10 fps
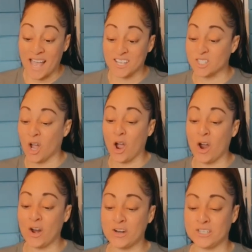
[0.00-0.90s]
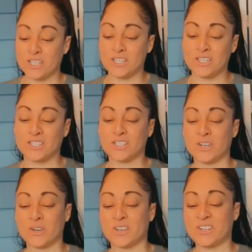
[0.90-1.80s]
as hard to
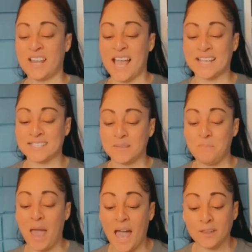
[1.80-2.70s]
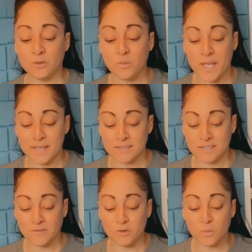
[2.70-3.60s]
discern as the pathways
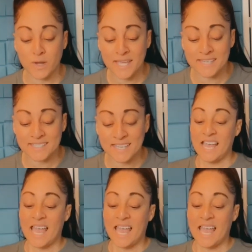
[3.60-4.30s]
of the wind,